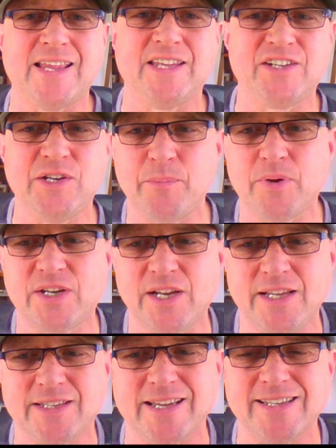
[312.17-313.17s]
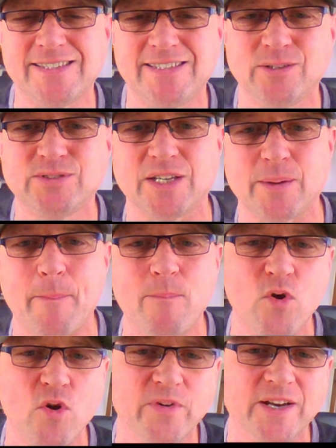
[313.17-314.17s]
and the Green Brigade Celtic
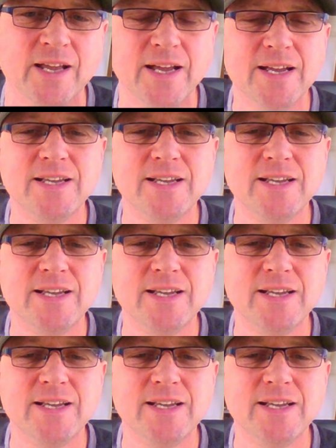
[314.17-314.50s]
moving